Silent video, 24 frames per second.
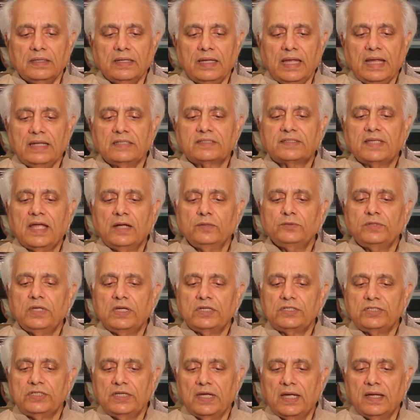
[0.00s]
In South
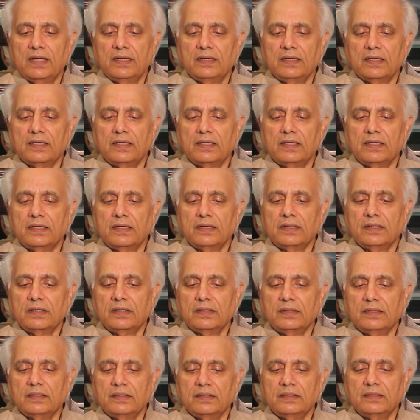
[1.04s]
Asia,
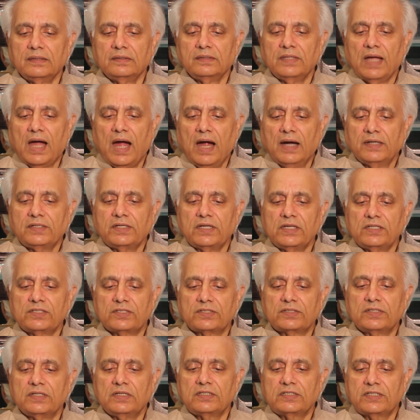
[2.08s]
the
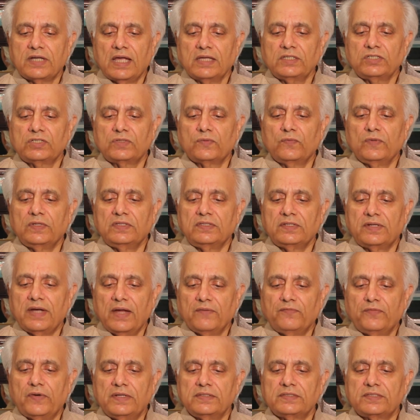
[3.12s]
artists touch with
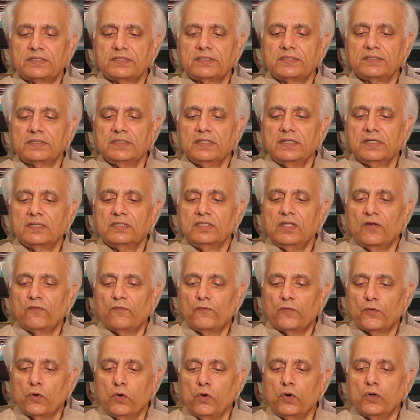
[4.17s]
reverence the
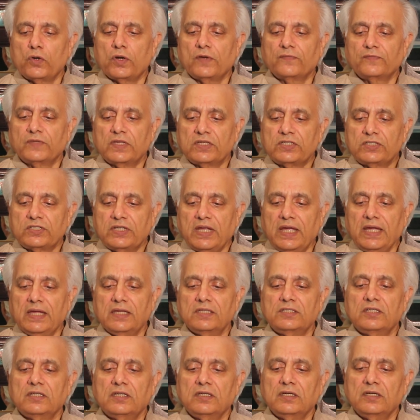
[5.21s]
floor of the
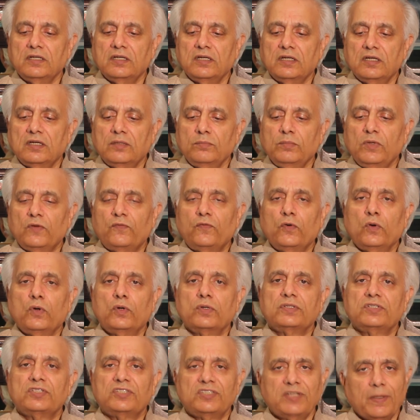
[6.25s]
stage before
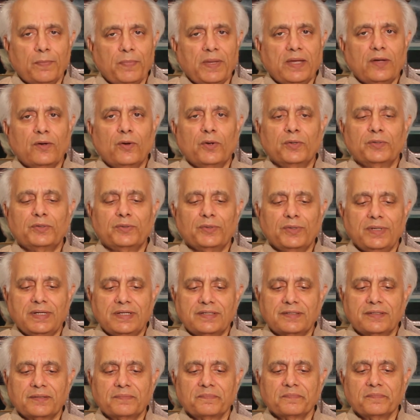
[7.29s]
stepping onto
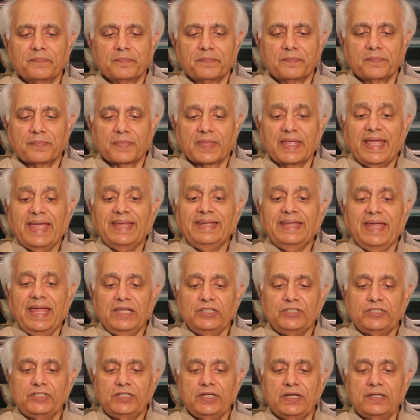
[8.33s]
it. An
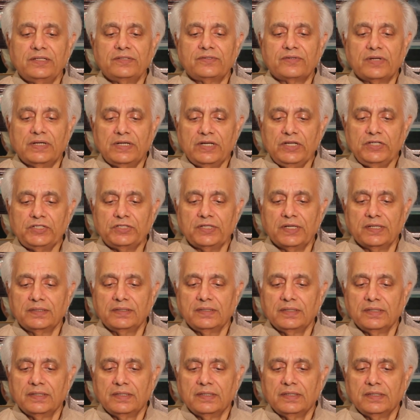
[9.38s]
ancient tradition
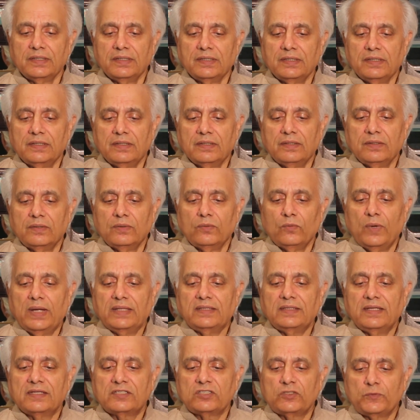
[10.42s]

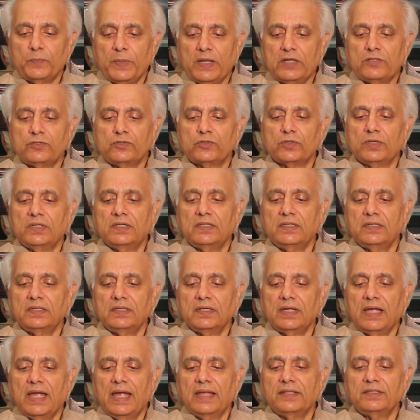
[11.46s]
when the spiritual
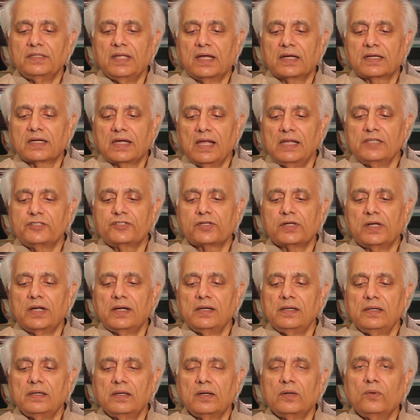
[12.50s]
and the
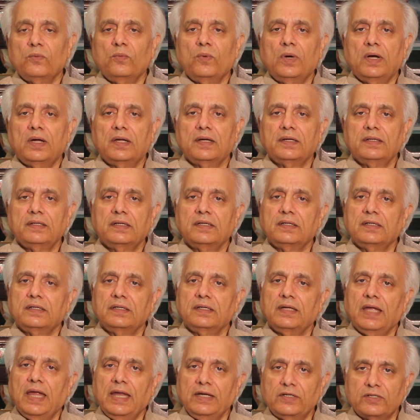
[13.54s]
cultural were
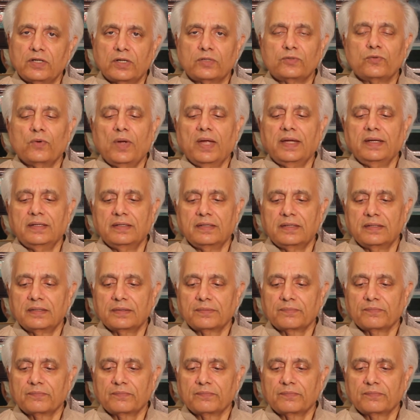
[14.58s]
intertwined.